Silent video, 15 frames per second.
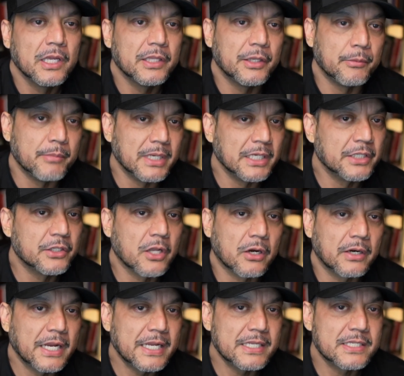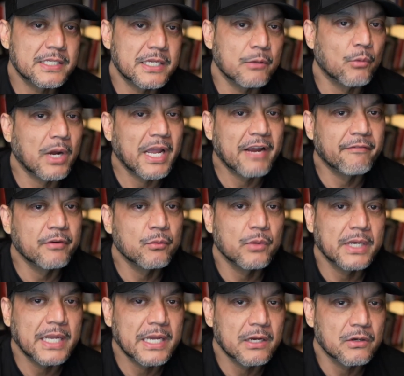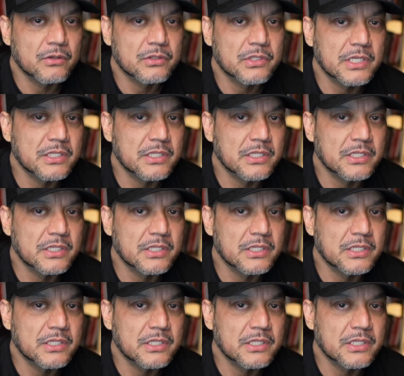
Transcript: their $1 million agency, while everyone else